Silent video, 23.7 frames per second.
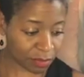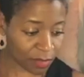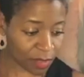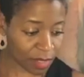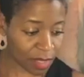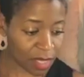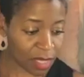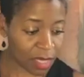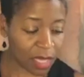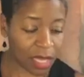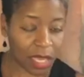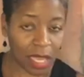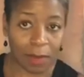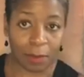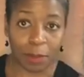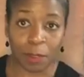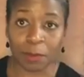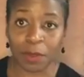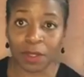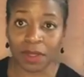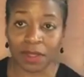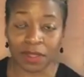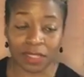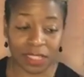I'm gonna
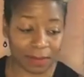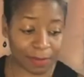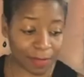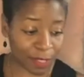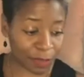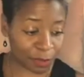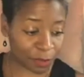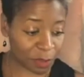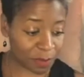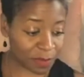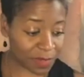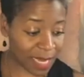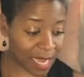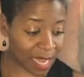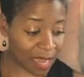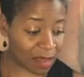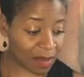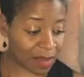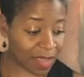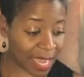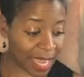put this in my group now.